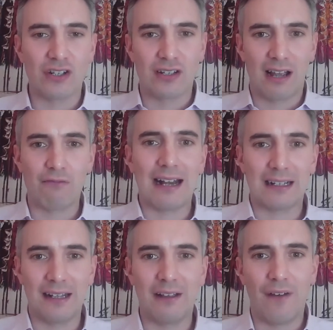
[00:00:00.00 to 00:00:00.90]
It
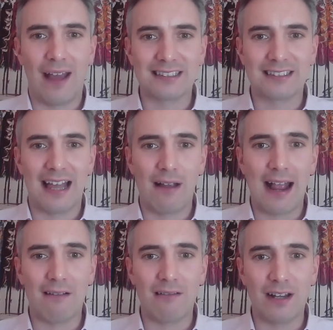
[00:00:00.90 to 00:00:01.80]
directly affects their
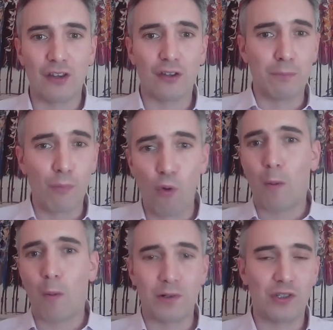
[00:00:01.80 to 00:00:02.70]
area. There's
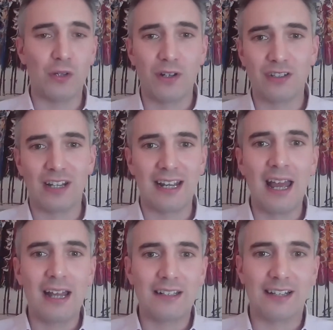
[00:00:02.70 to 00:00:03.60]
more opportunity
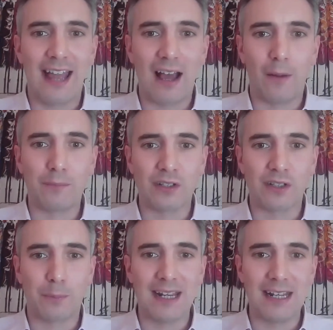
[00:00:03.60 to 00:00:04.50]
to get up to
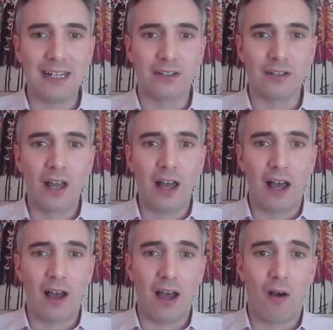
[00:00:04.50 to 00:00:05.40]
speed
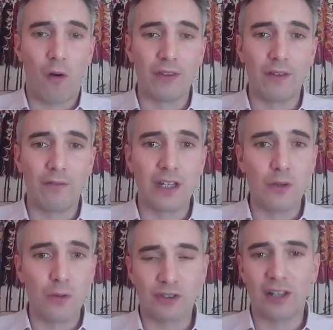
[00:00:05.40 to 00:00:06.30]
on the
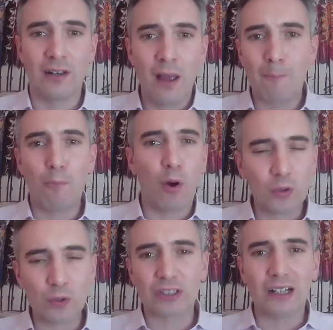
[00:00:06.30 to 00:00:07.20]
views, and
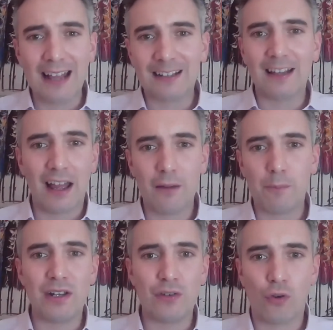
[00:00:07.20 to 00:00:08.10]
models like that have
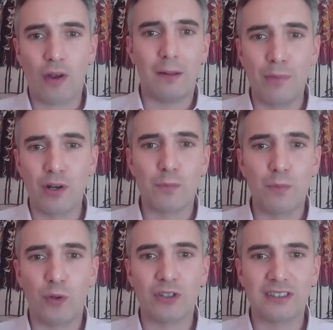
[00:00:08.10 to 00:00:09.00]
been trialed much
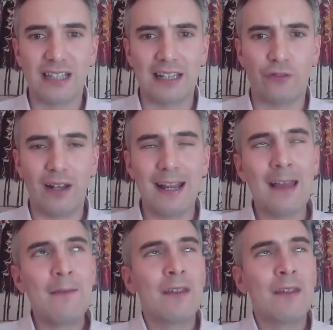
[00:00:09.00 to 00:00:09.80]
more successfully.